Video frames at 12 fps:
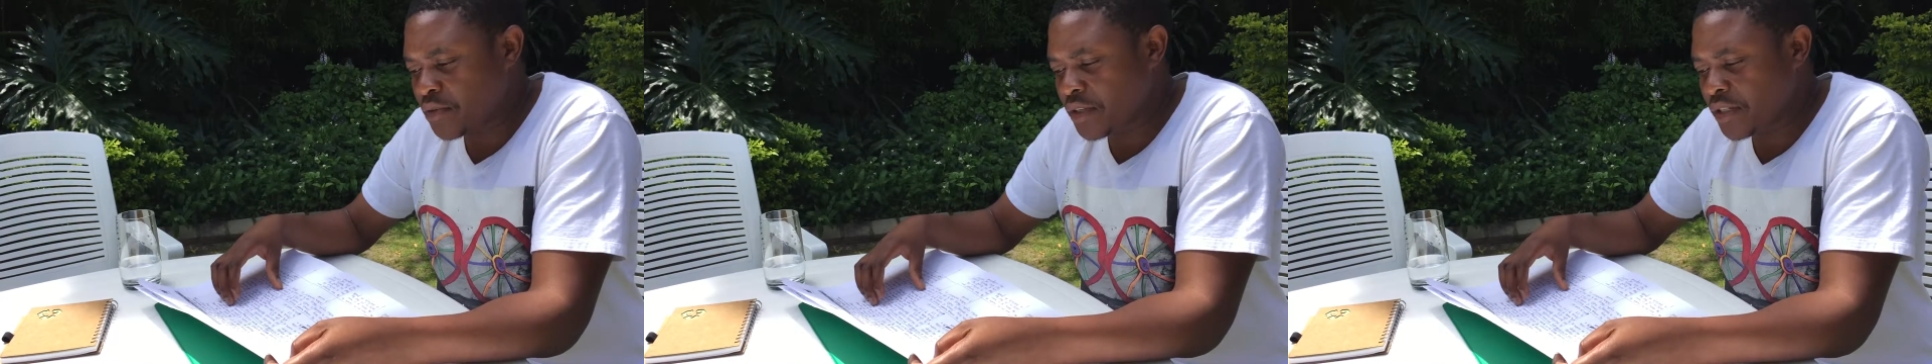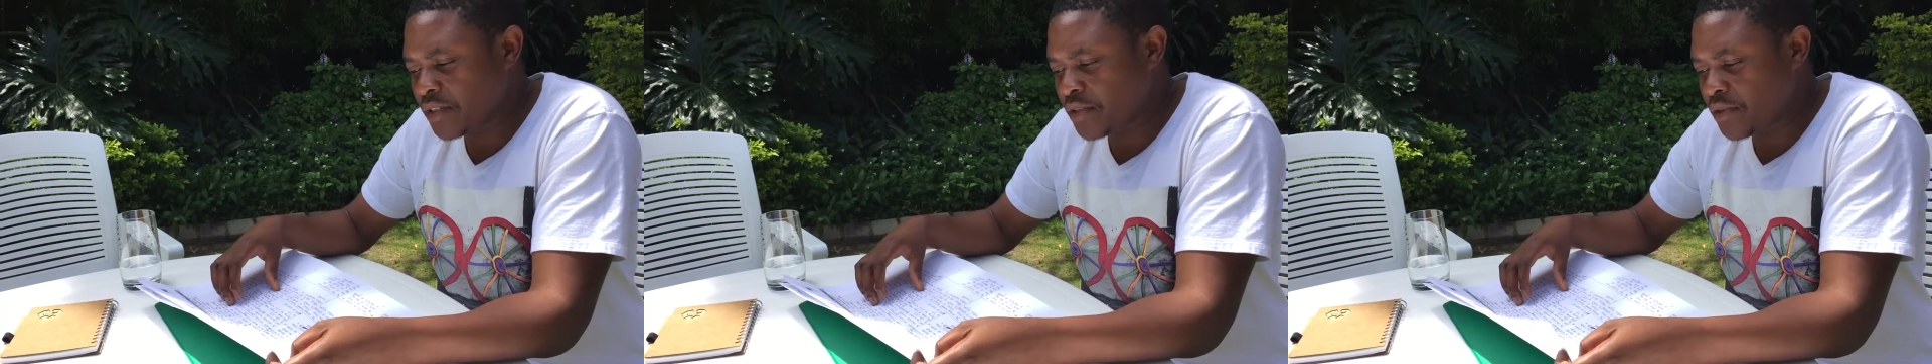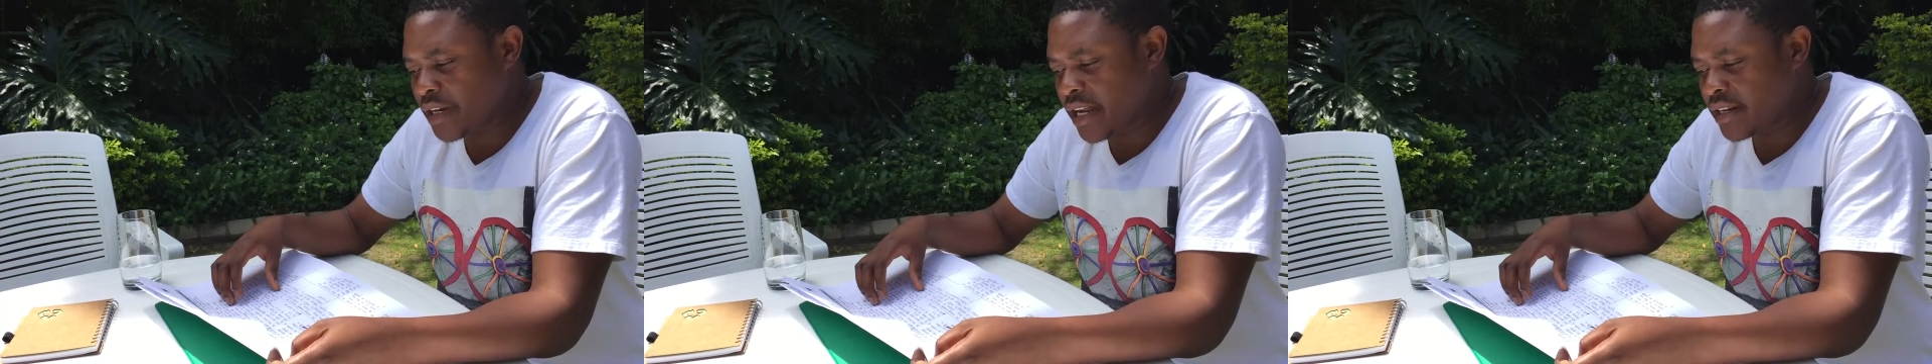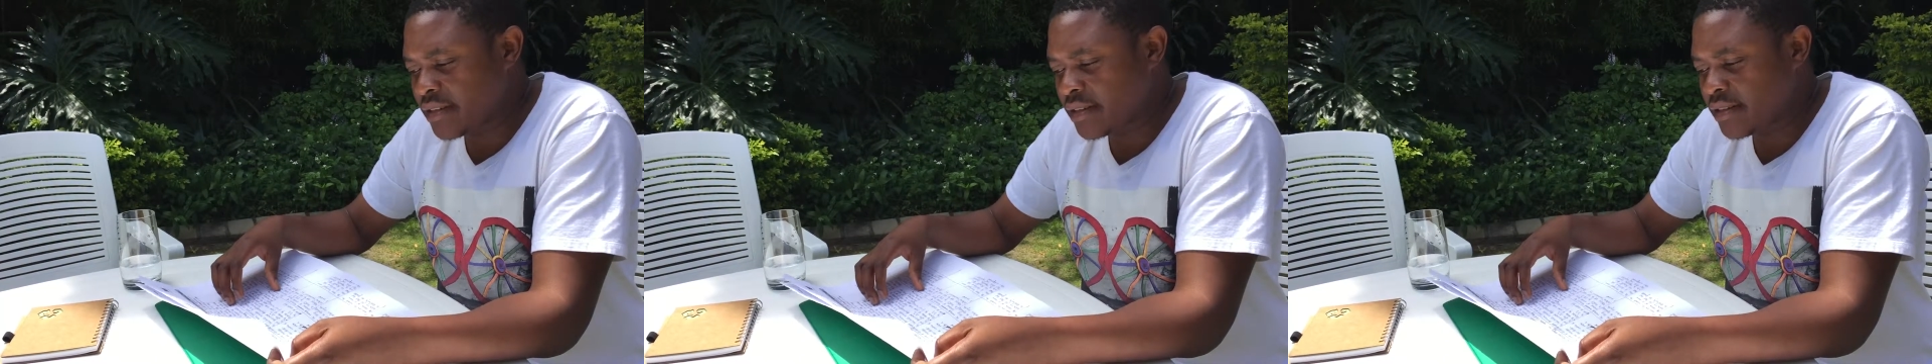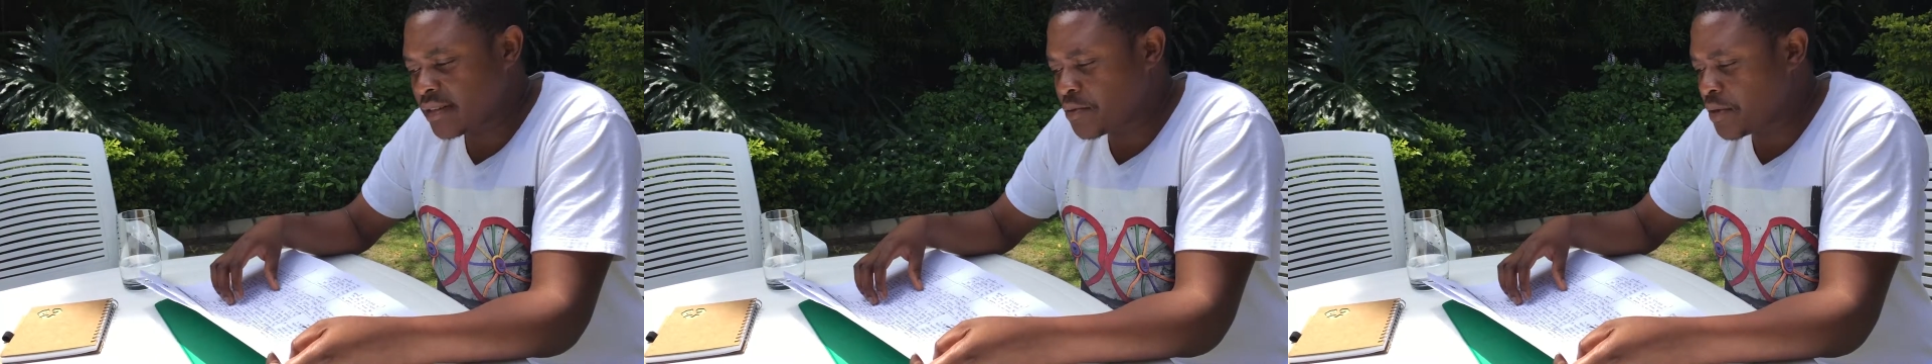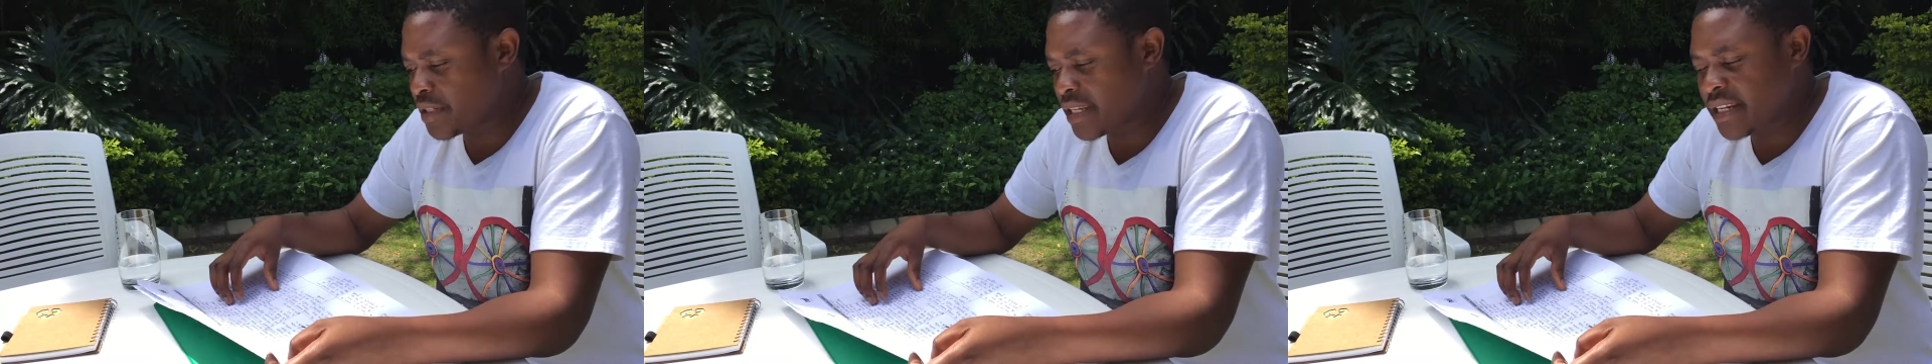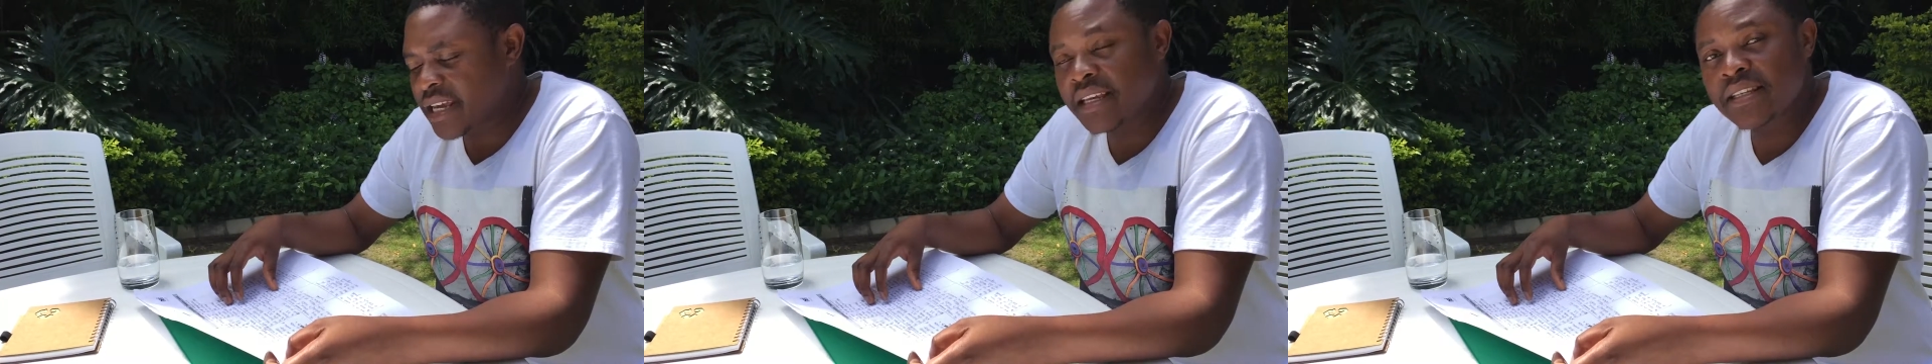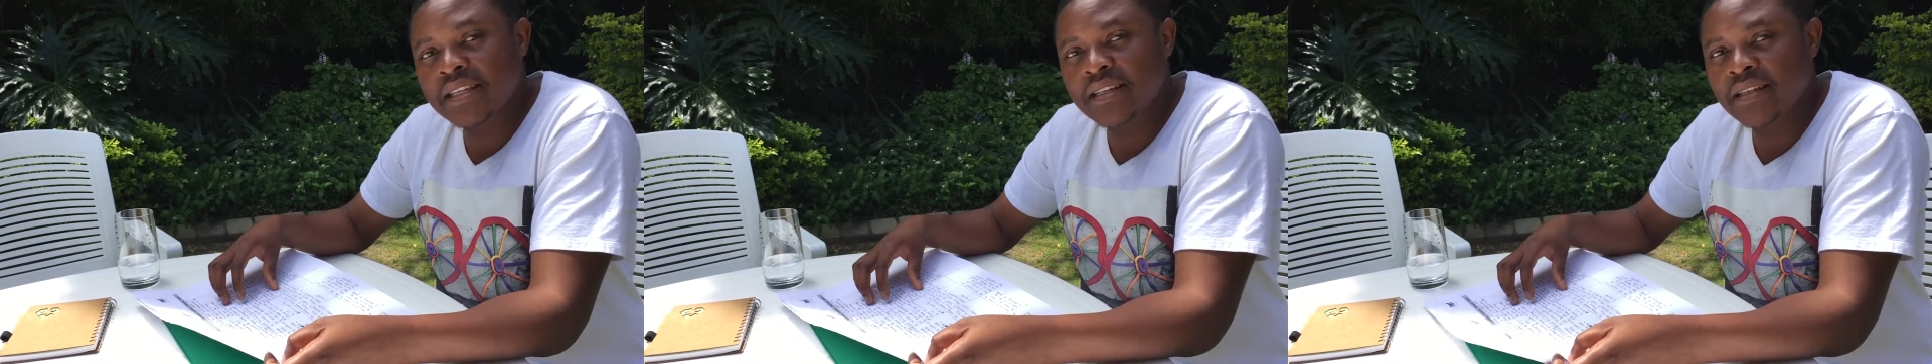do is to run
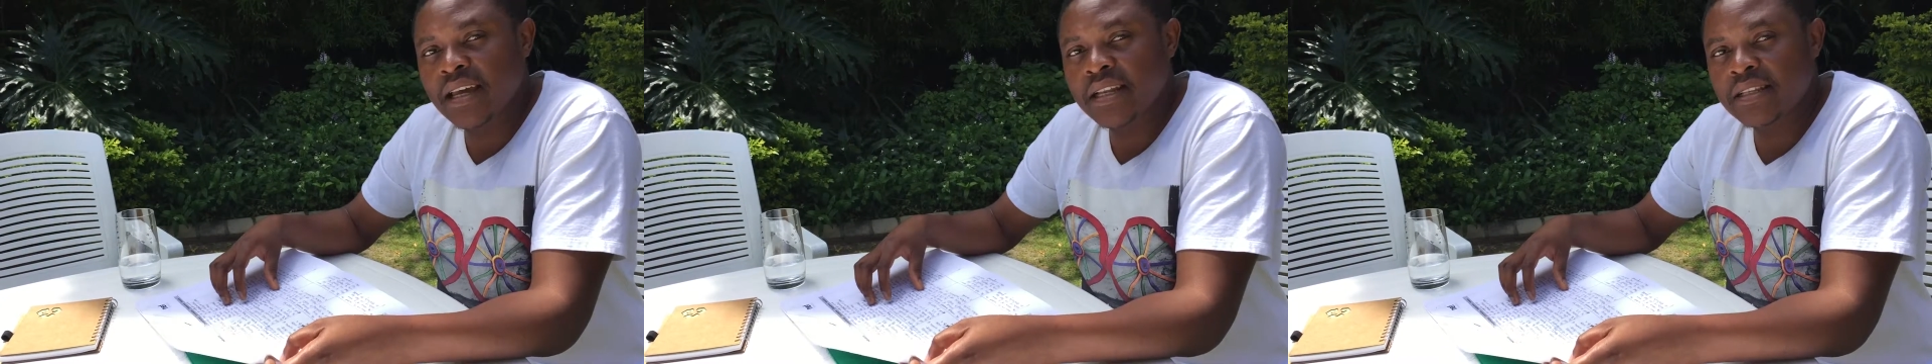questionnaires and